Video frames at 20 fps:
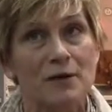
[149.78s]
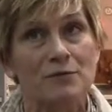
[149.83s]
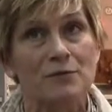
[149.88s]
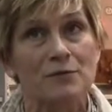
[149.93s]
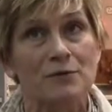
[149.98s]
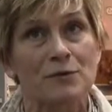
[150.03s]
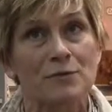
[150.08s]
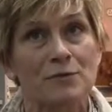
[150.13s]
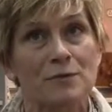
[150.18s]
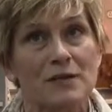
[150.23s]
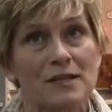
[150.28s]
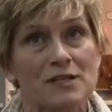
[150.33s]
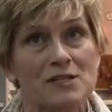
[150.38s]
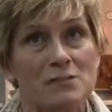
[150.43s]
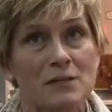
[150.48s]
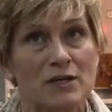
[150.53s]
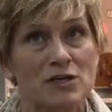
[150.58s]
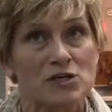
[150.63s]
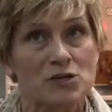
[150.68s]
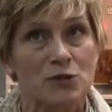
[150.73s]
in my room
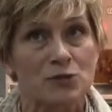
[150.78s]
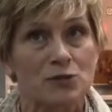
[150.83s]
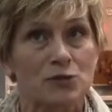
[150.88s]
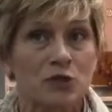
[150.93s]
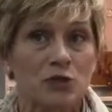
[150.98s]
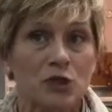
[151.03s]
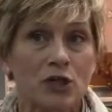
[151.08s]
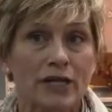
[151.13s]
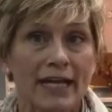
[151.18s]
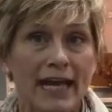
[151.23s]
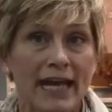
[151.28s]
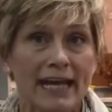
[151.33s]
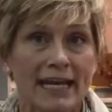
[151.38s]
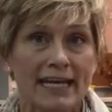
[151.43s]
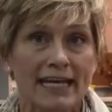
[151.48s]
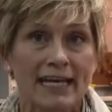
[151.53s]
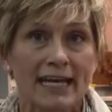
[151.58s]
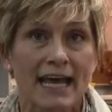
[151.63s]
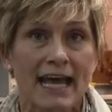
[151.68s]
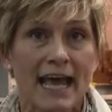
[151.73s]
because my children look at
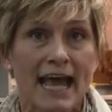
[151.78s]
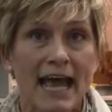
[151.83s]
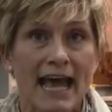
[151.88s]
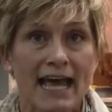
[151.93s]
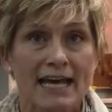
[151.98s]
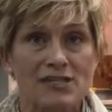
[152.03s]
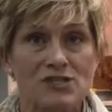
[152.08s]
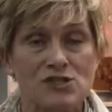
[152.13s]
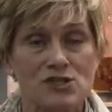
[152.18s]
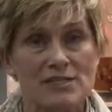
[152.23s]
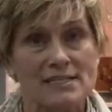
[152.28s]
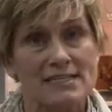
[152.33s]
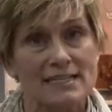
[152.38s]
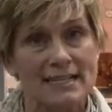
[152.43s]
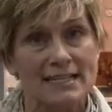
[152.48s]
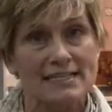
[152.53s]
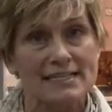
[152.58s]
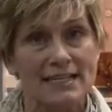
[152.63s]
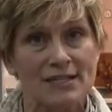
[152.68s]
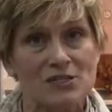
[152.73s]
it as just
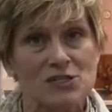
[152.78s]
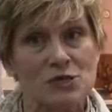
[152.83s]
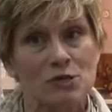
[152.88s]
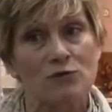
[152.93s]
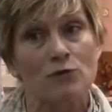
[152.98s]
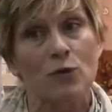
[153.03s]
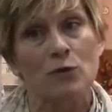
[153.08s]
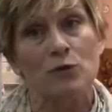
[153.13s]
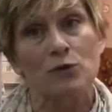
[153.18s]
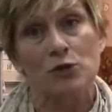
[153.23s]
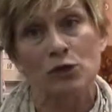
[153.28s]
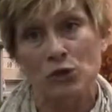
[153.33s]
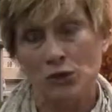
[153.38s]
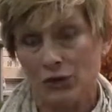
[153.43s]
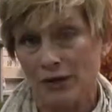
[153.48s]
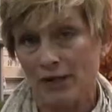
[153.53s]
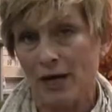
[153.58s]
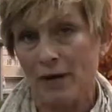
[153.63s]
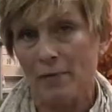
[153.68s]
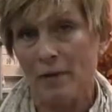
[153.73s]
an extension of what we're
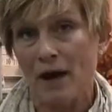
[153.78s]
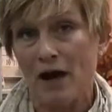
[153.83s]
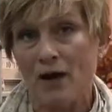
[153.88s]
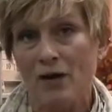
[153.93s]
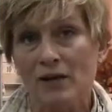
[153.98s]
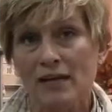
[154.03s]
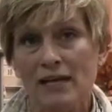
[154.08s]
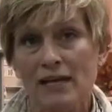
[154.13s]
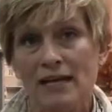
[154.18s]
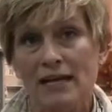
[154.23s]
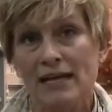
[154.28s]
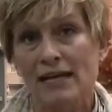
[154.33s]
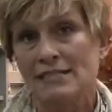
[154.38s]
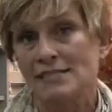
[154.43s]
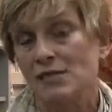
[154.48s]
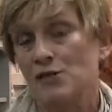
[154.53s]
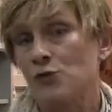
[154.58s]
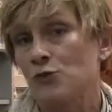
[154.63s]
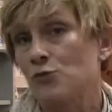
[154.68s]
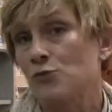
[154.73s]
learning about.
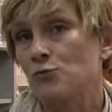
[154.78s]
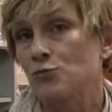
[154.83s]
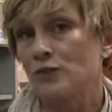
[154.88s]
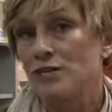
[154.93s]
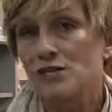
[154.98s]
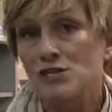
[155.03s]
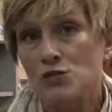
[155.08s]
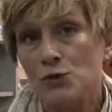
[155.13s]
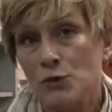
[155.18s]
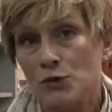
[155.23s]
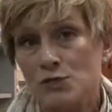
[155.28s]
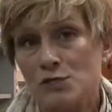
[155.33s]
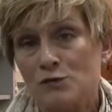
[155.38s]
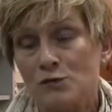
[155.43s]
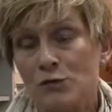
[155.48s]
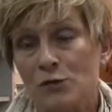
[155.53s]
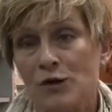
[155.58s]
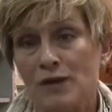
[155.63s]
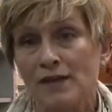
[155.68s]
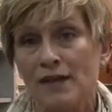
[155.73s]
It's another resource
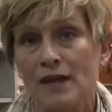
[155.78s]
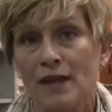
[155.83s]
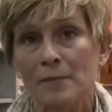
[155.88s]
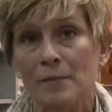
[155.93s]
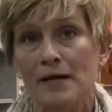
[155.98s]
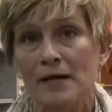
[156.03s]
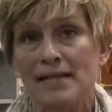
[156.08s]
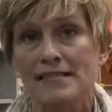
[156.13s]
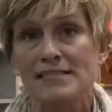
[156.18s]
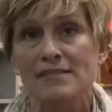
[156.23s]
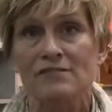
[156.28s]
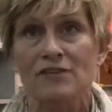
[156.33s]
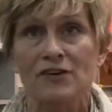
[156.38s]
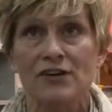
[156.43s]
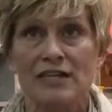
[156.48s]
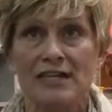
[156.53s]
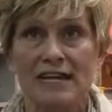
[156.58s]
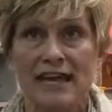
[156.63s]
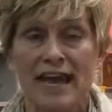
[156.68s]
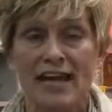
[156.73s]
for them. It's a
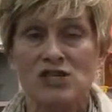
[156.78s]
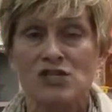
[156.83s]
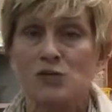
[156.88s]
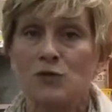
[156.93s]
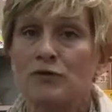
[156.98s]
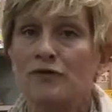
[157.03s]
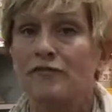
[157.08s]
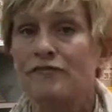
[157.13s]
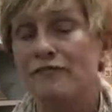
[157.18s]
very natural